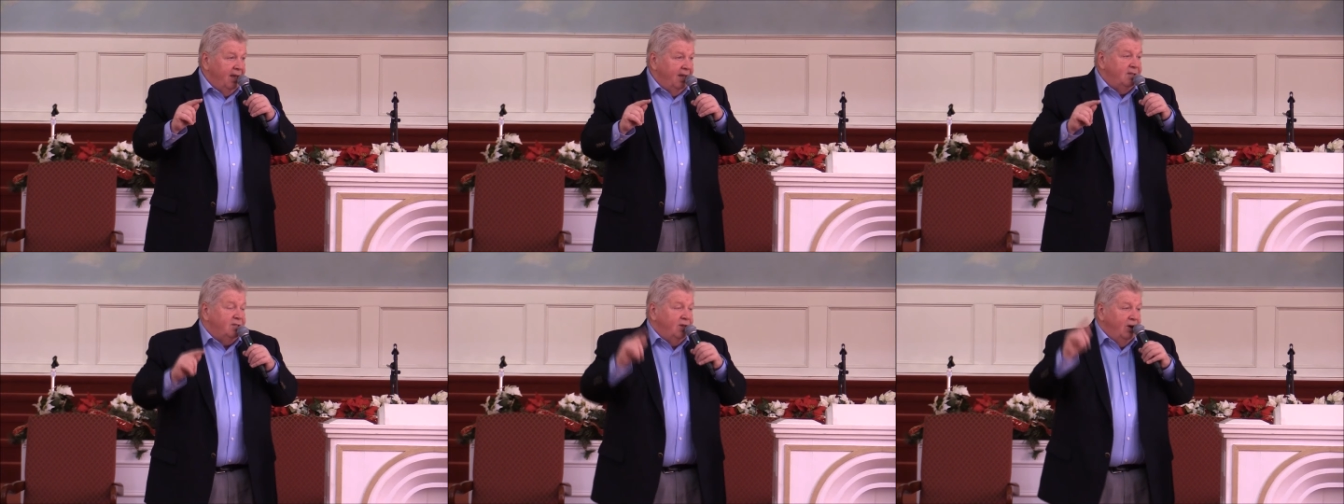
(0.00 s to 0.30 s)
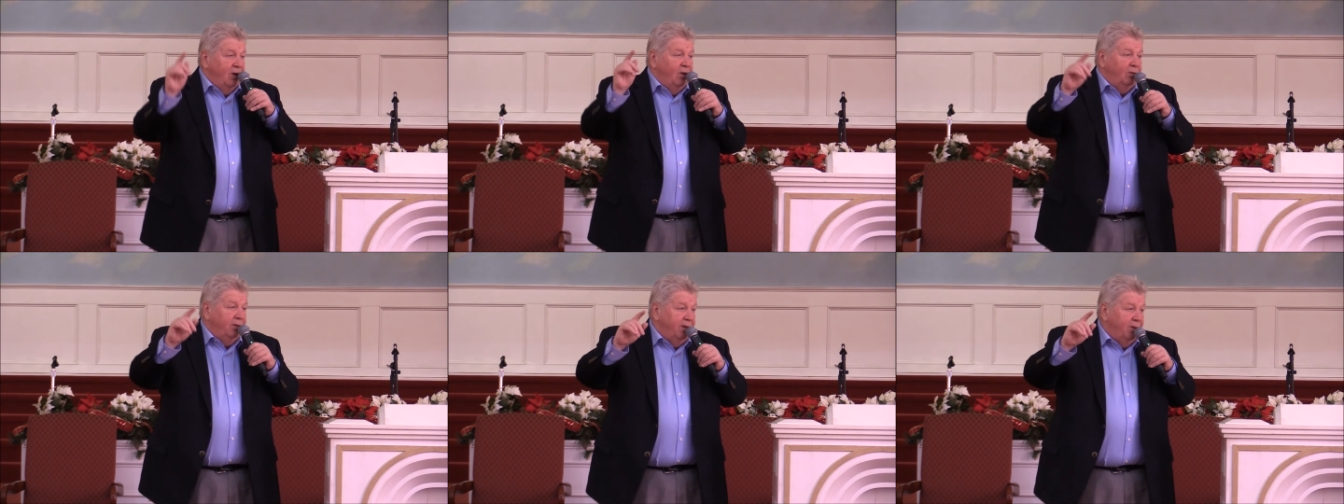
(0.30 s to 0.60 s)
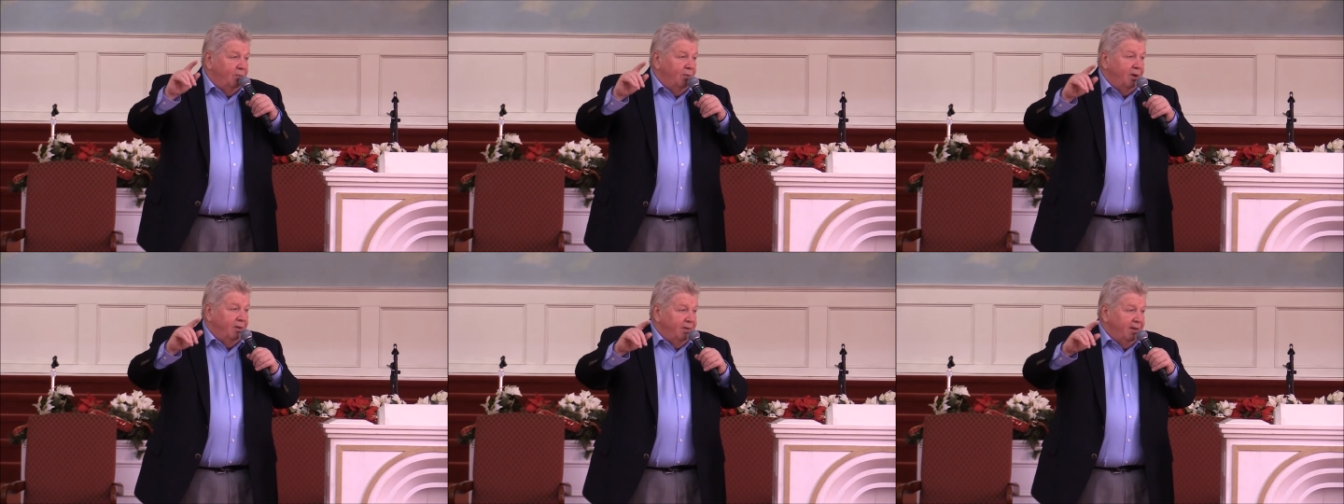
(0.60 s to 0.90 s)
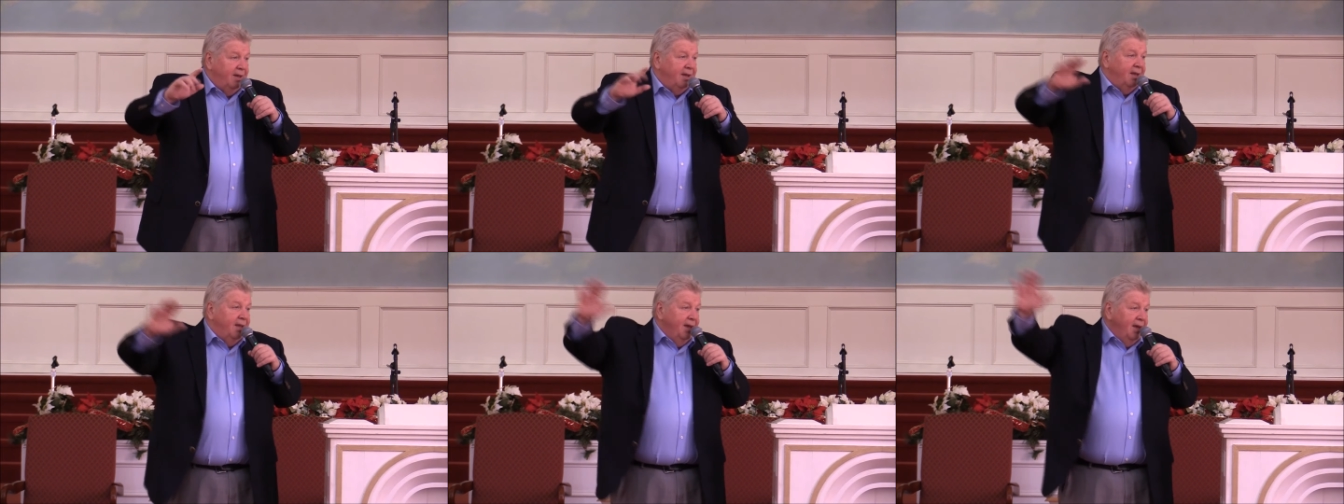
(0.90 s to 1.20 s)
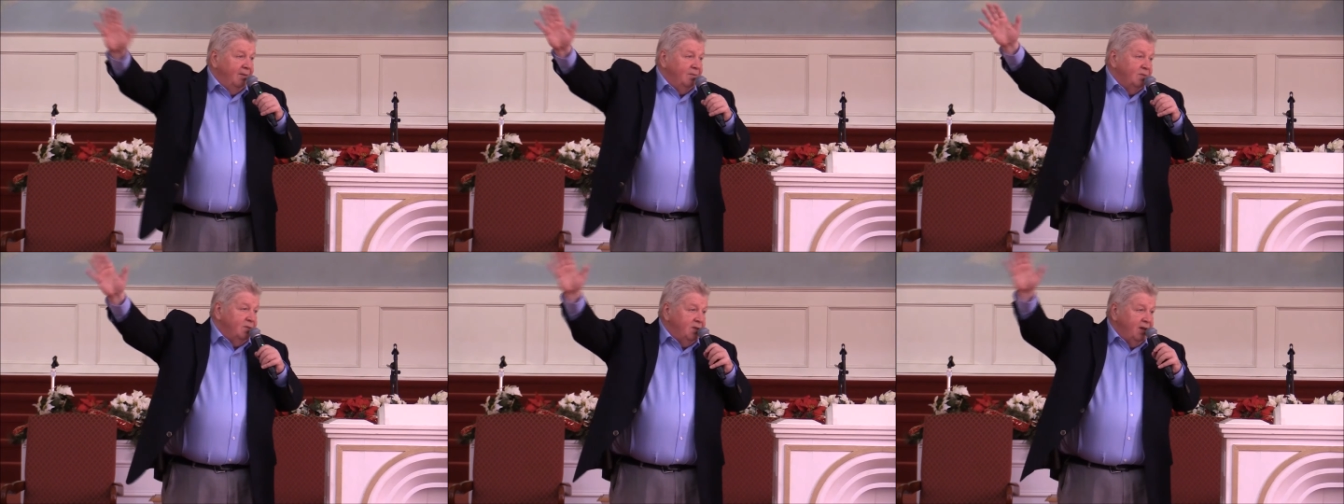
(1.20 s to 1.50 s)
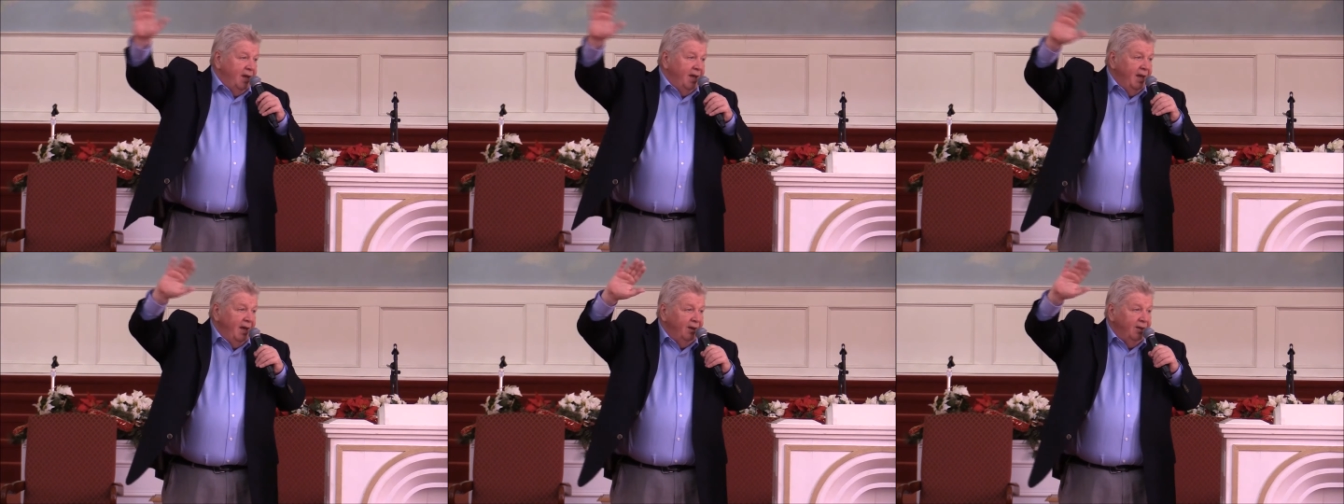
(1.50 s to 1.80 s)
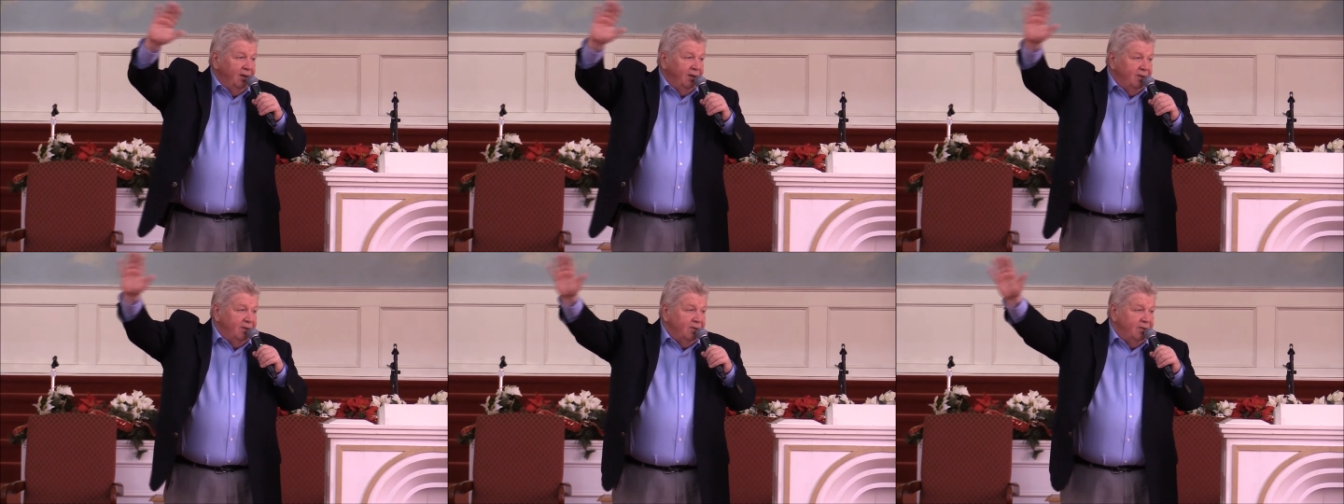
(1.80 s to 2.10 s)
He's the only one that can. Say
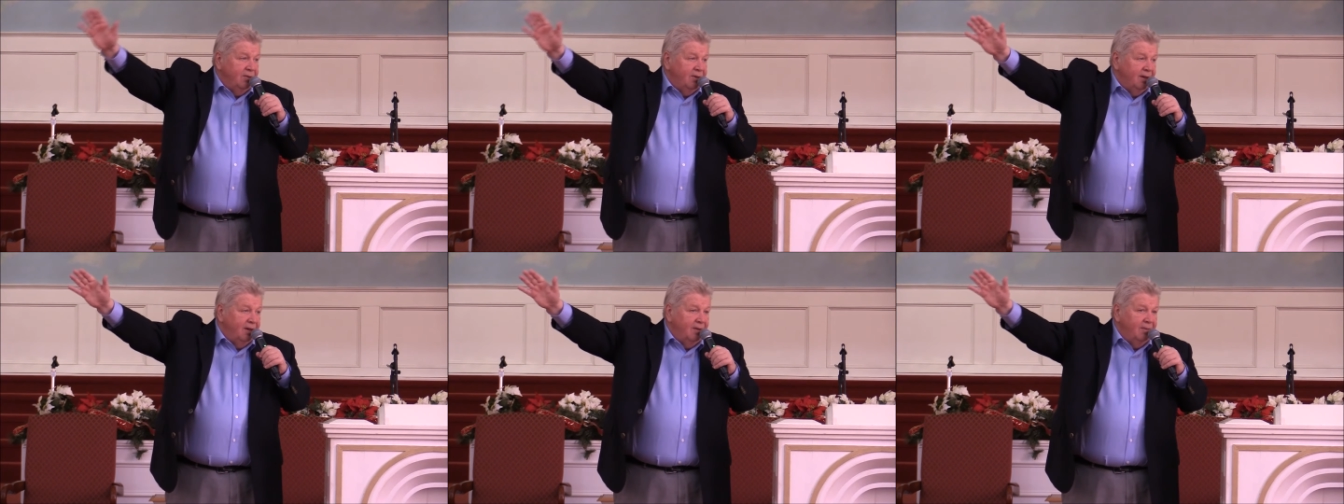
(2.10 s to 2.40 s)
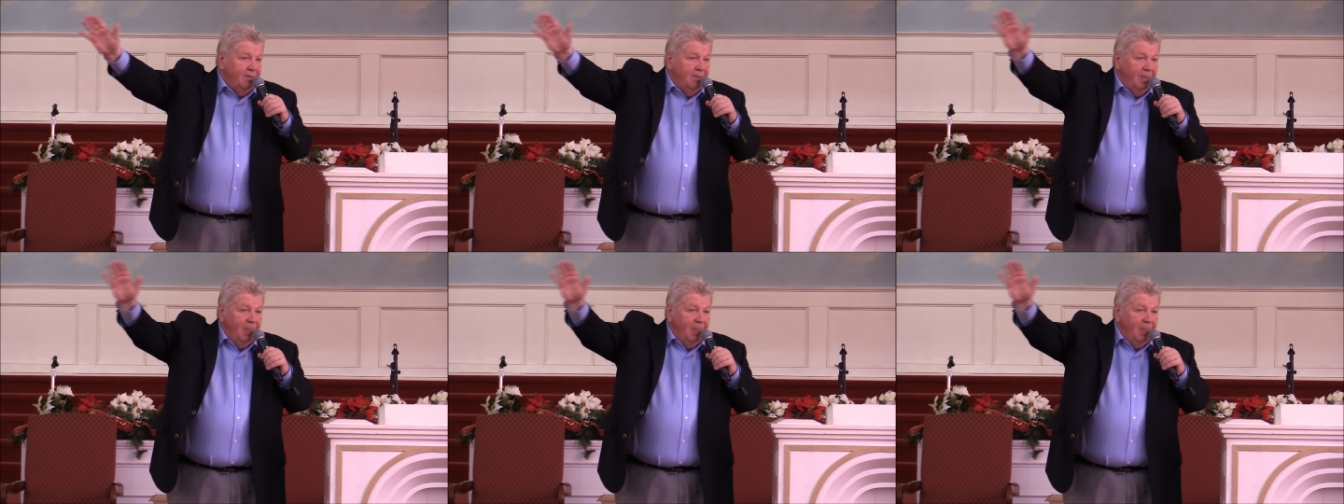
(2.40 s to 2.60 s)
hallelujah.